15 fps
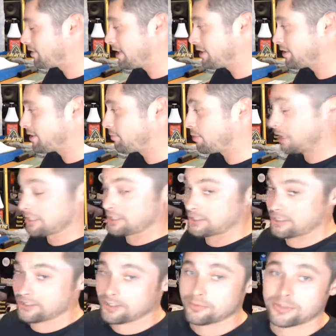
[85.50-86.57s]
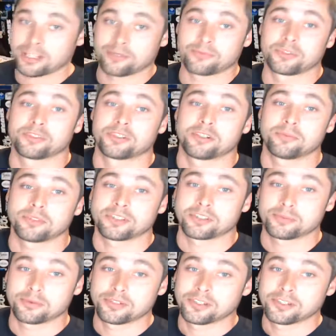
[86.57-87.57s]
in some places because sometimes the shipping is pretty